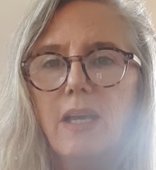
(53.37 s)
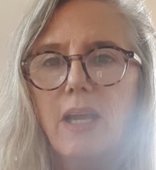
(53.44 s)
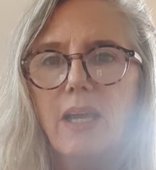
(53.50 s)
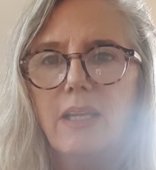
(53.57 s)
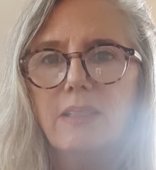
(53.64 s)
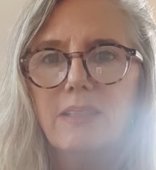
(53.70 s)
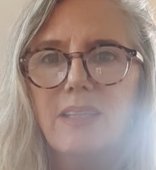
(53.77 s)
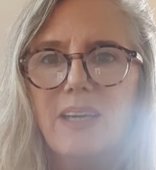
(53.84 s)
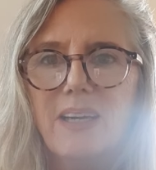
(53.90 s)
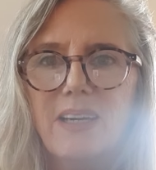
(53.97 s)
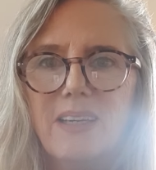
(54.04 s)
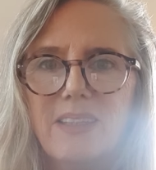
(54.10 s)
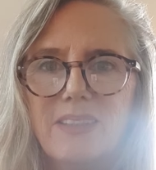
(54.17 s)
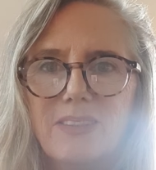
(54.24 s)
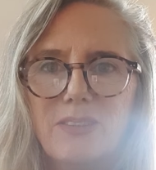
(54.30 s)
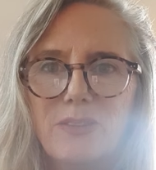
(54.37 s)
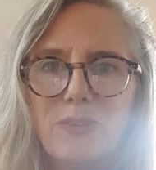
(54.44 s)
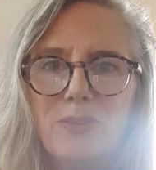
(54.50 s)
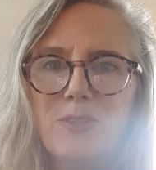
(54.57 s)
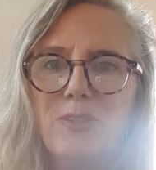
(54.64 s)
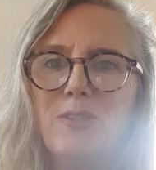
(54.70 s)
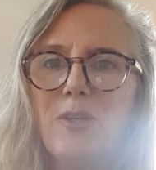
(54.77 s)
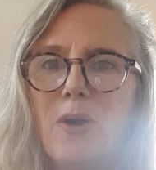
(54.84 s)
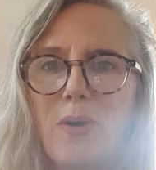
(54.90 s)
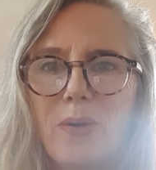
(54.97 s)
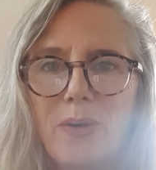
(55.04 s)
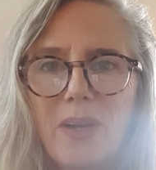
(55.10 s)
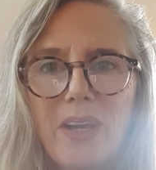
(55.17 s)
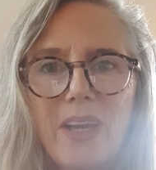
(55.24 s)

And so,